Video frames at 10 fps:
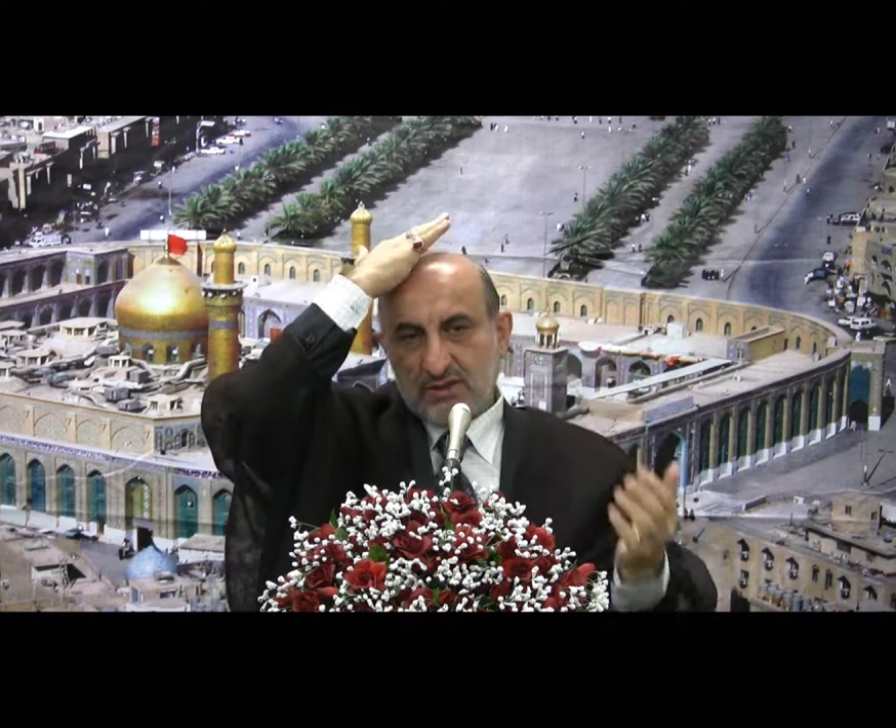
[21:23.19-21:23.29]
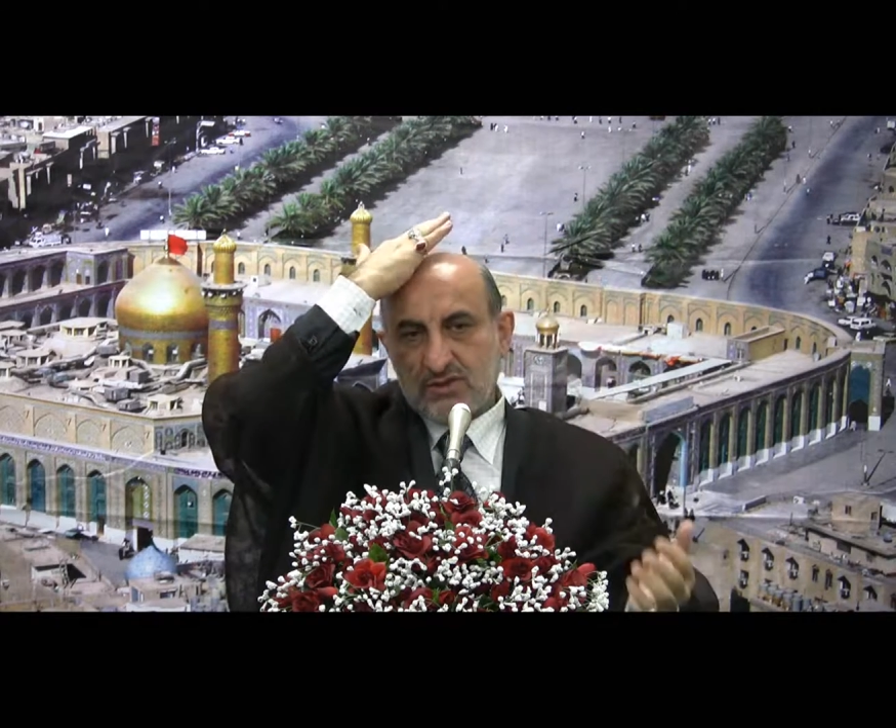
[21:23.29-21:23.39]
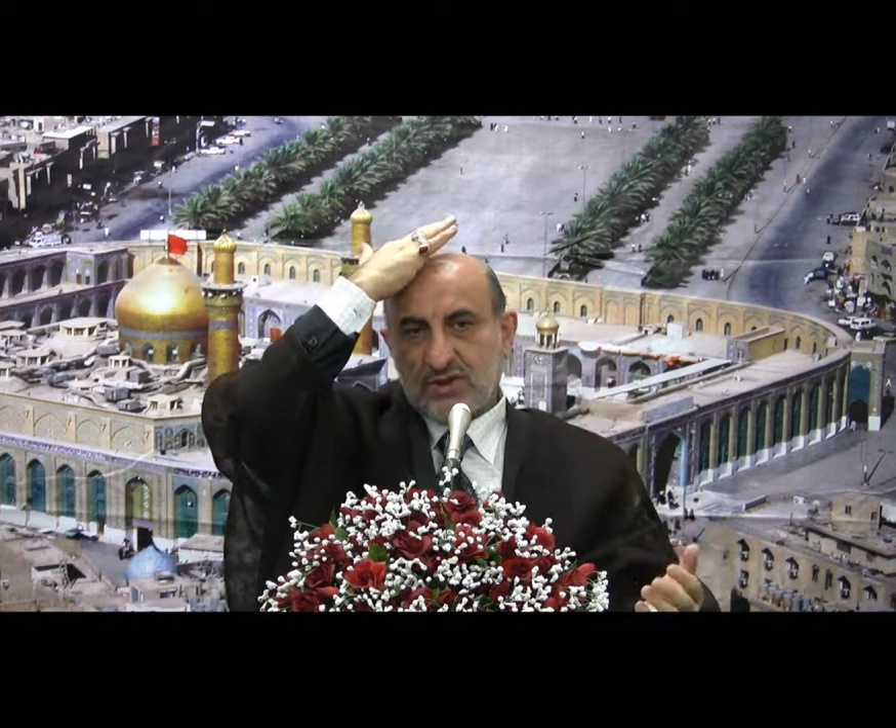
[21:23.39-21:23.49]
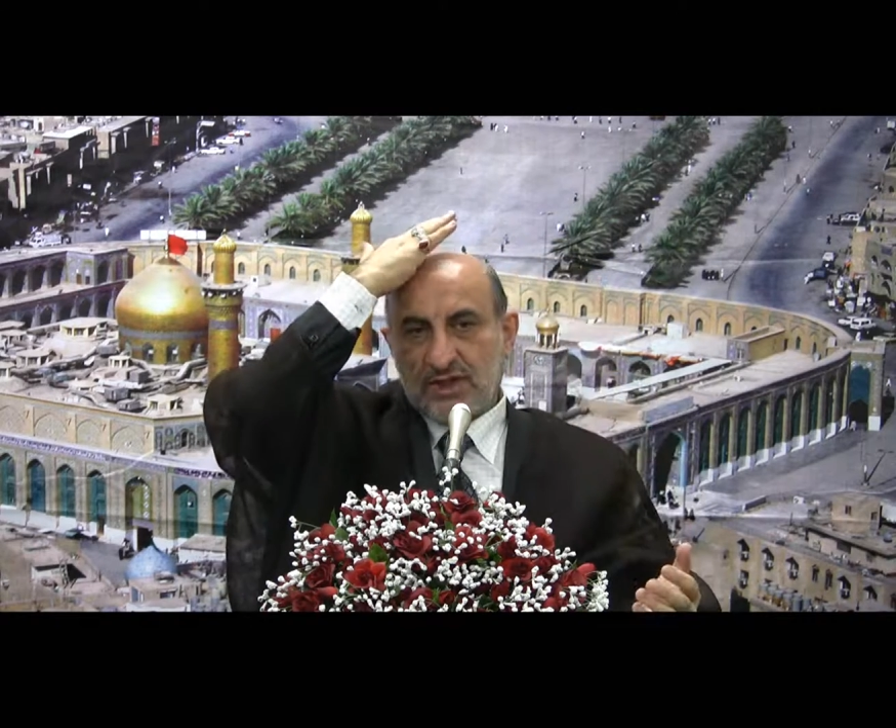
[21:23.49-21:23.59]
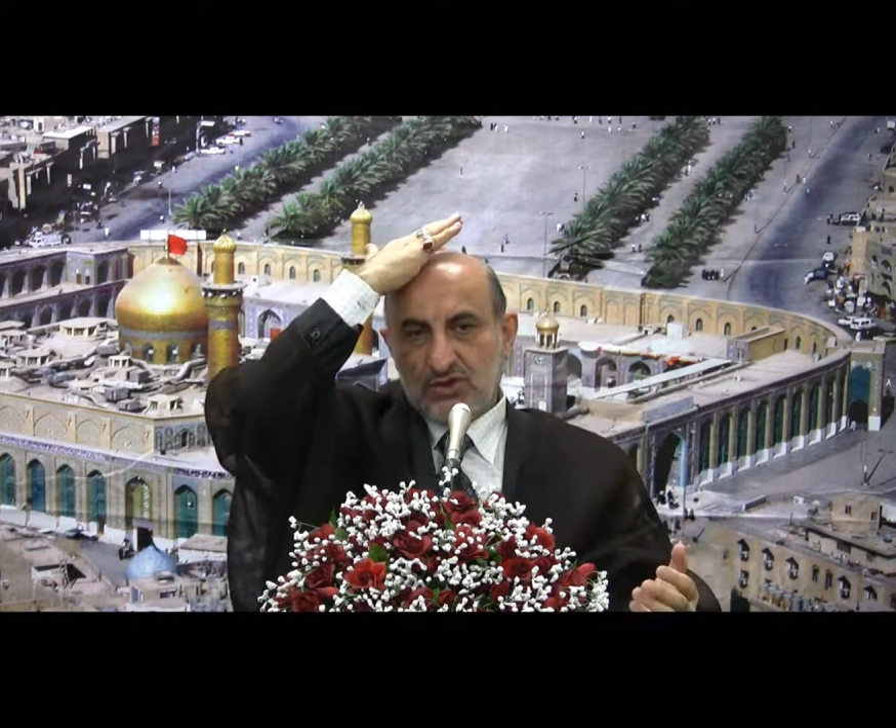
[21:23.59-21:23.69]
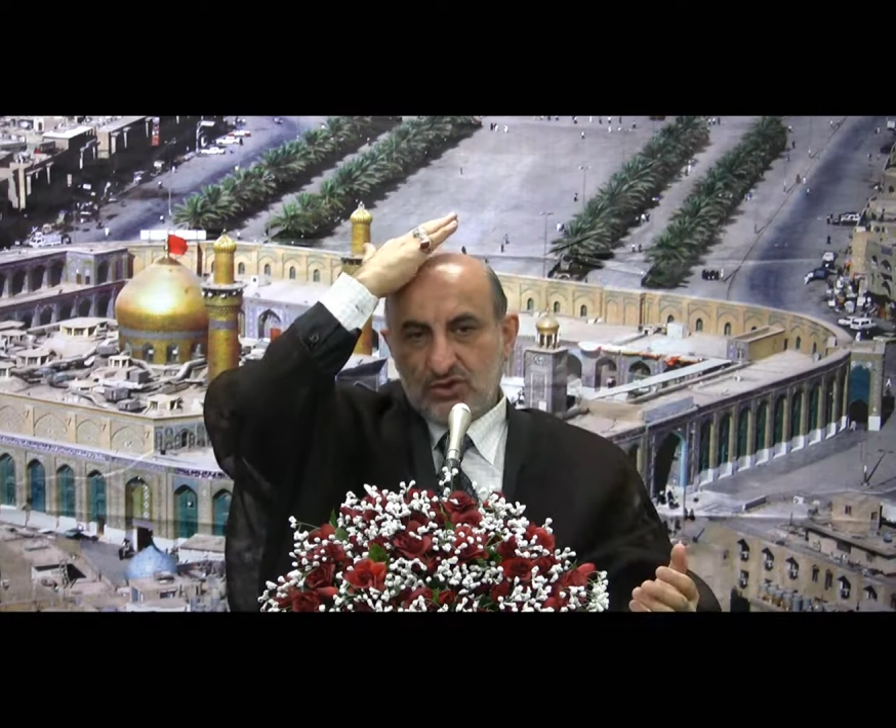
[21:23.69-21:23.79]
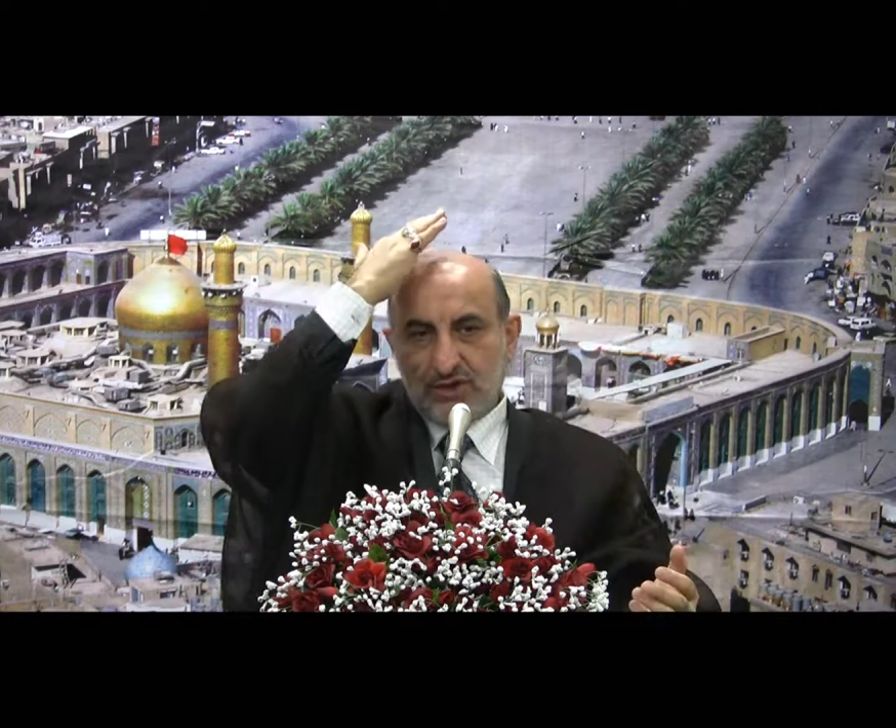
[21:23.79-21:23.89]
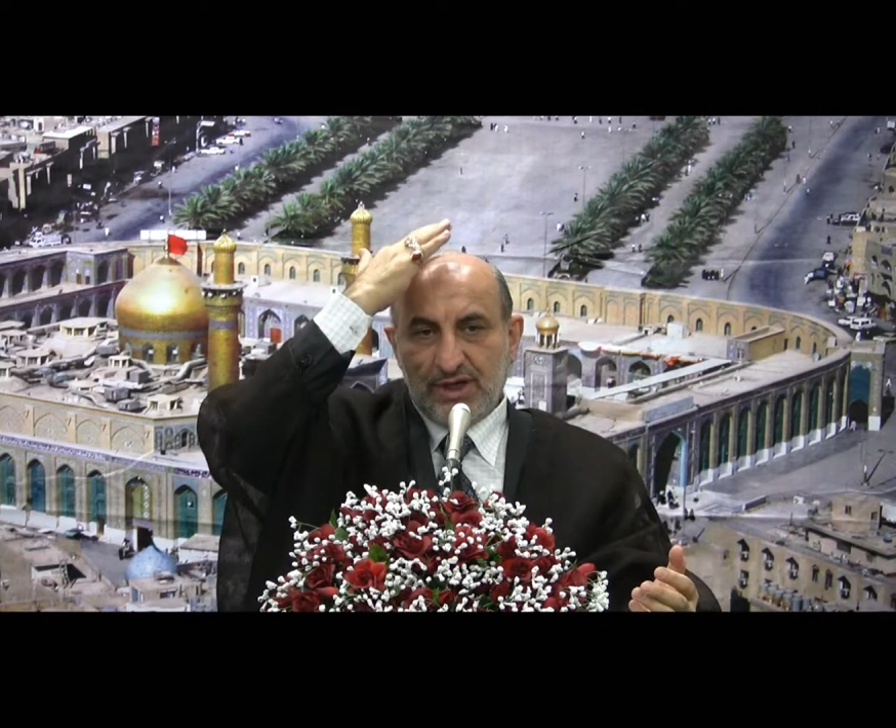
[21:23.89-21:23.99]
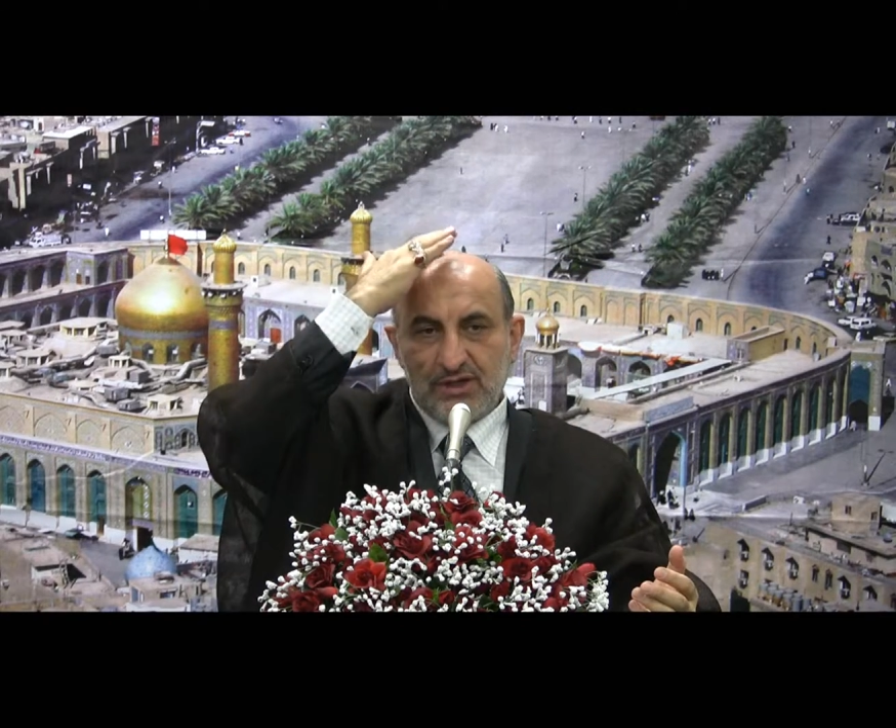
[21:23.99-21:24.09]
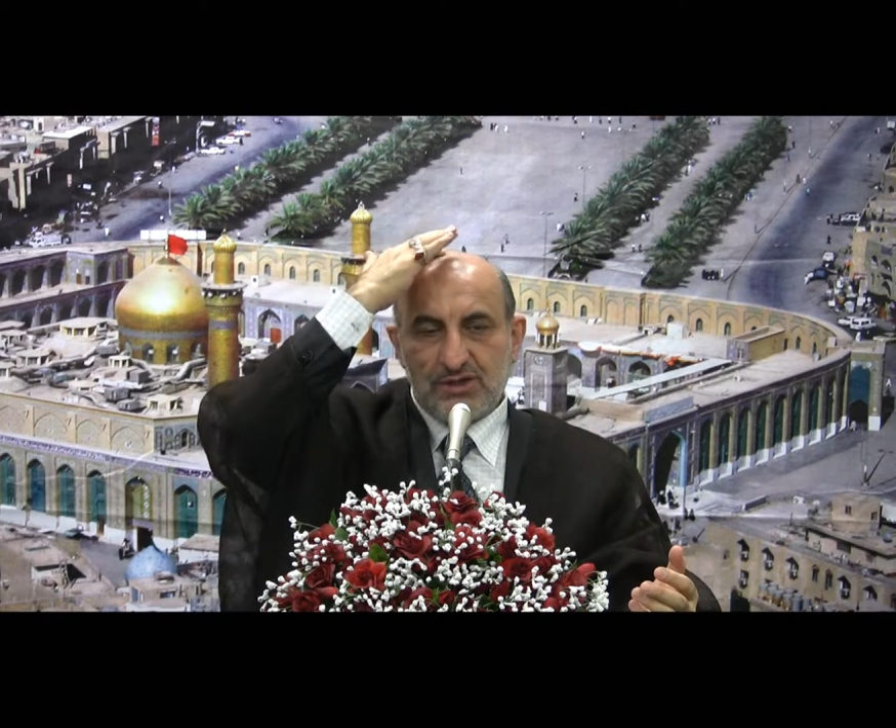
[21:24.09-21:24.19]
so that
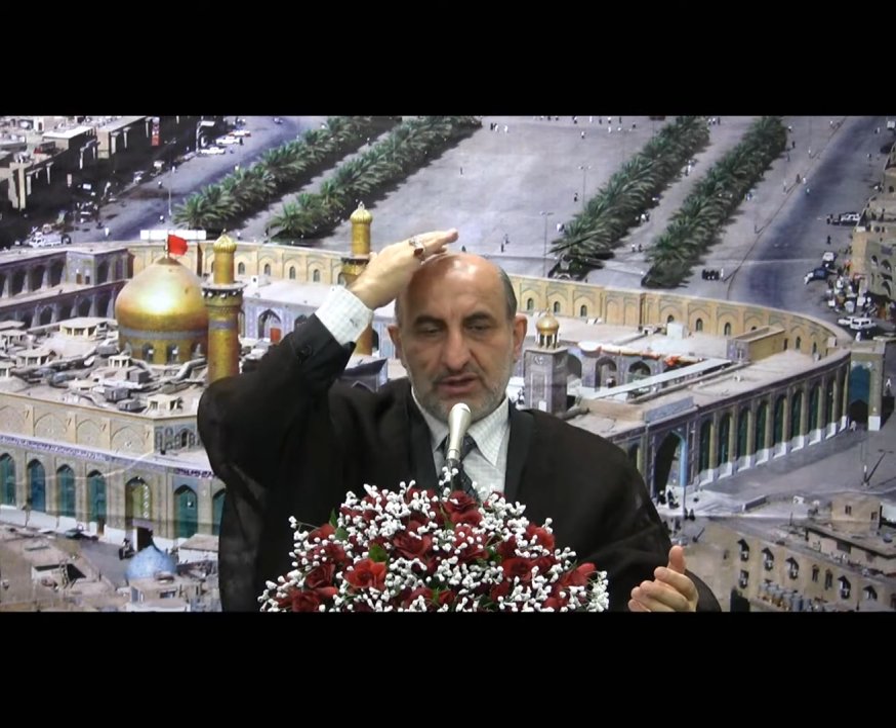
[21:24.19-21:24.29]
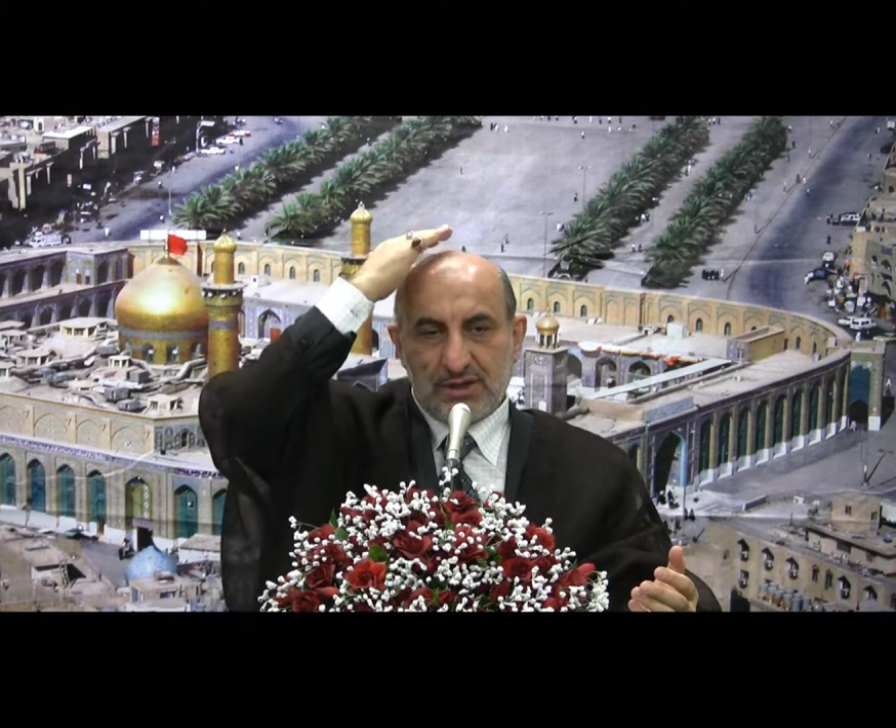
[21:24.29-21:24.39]
you reach